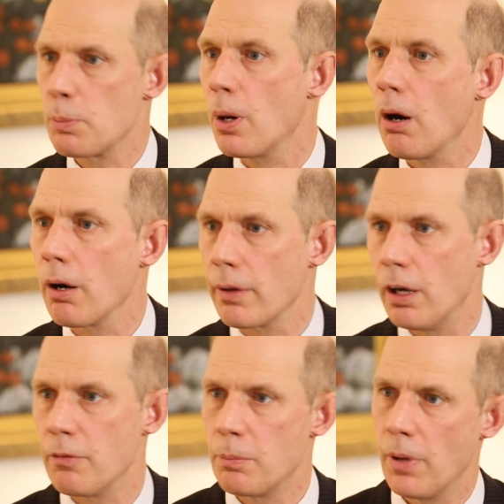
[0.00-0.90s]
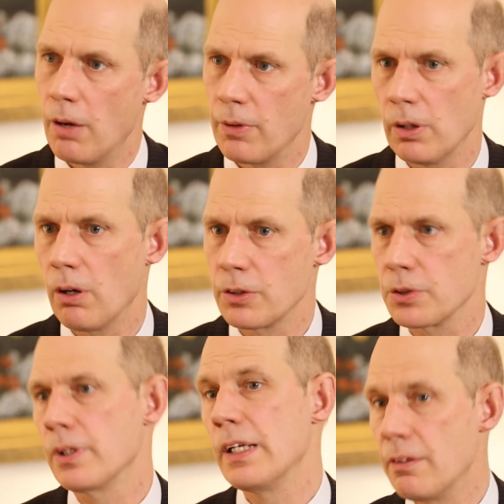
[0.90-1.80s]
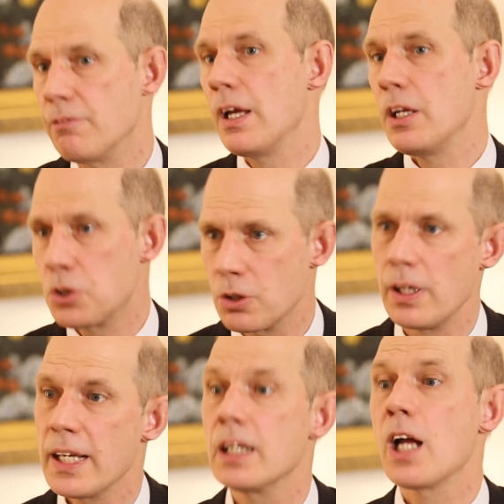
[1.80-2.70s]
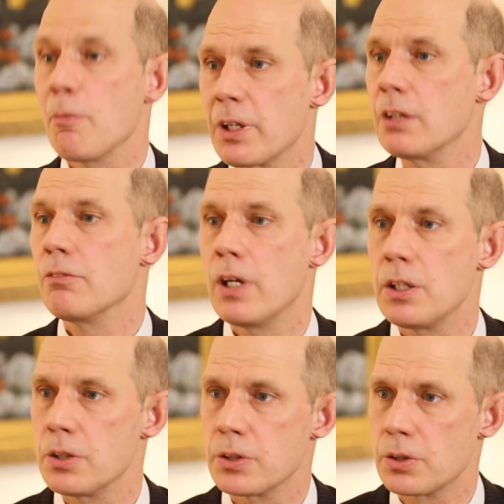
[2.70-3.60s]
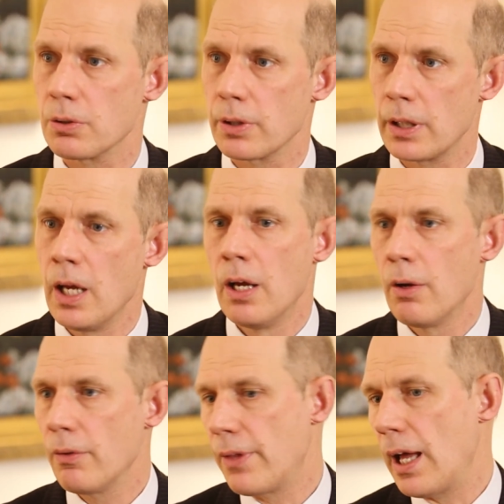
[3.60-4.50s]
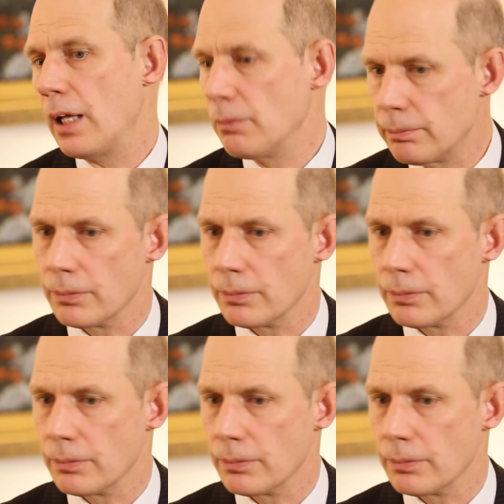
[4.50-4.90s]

part of a larger economic invasion story that